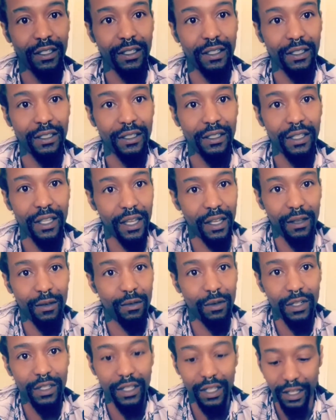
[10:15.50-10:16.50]
Like, where did
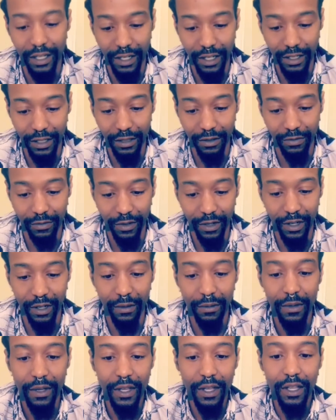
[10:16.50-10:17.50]
they get this from?
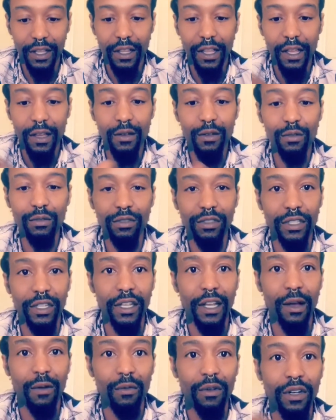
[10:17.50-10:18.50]
Like, who said I
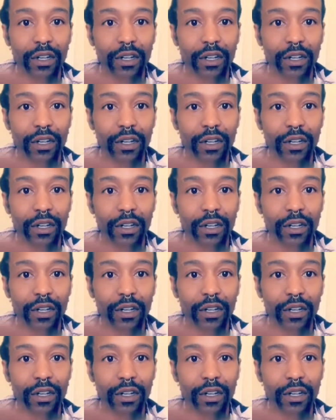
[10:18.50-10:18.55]
wanted a